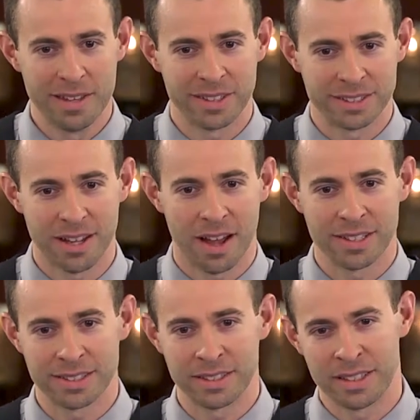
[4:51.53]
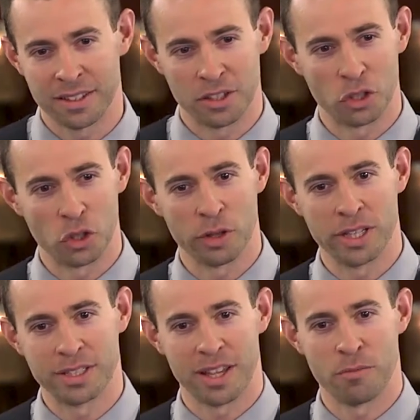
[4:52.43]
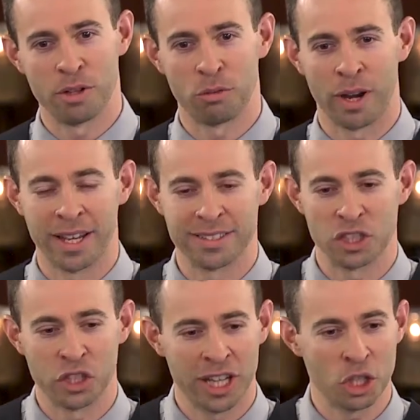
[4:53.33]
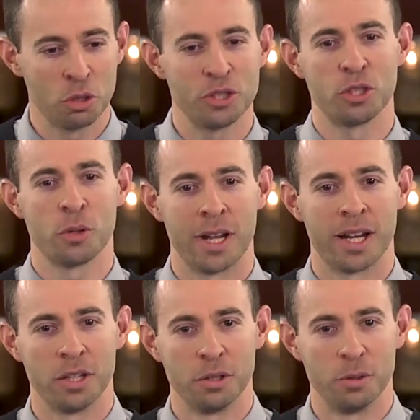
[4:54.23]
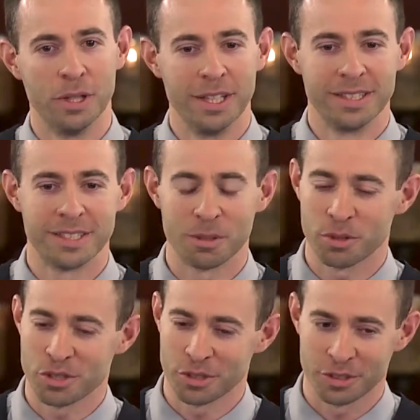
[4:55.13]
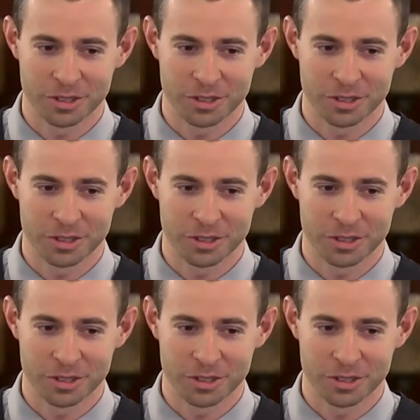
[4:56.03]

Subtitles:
that's constantly, the degrees have been raised, and you get used to it at a new temperature.